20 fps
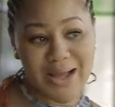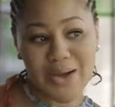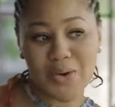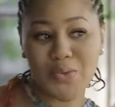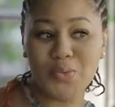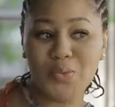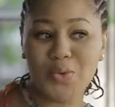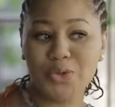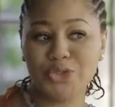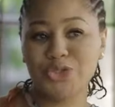
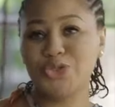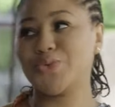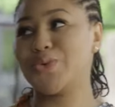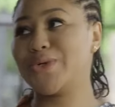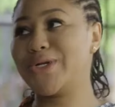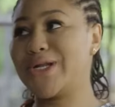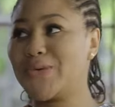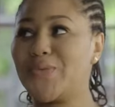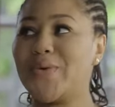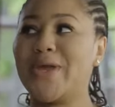I'll wash
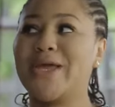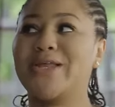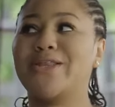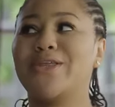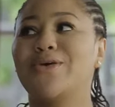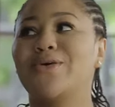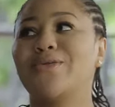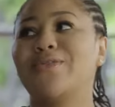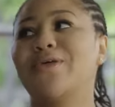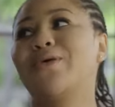one and wear
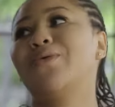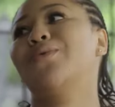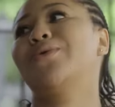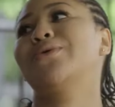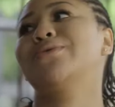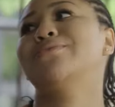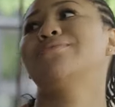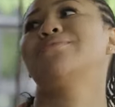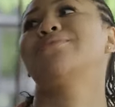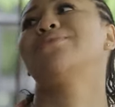the other
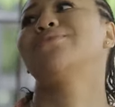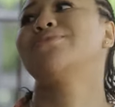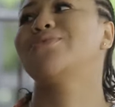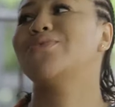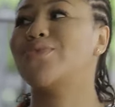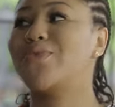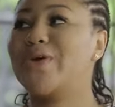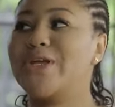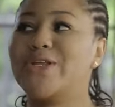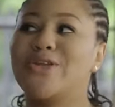one.
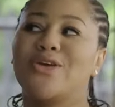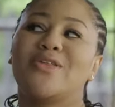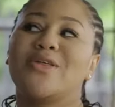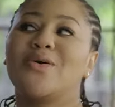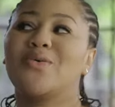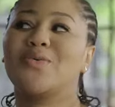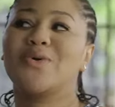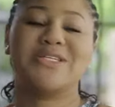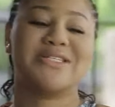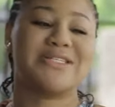When the
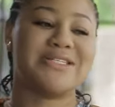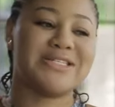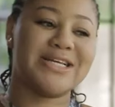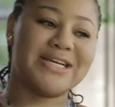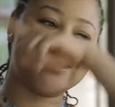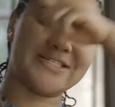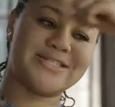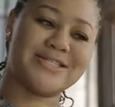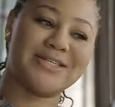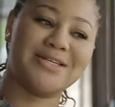other one is
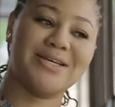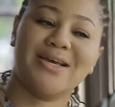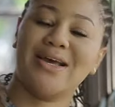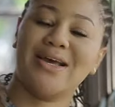dirty,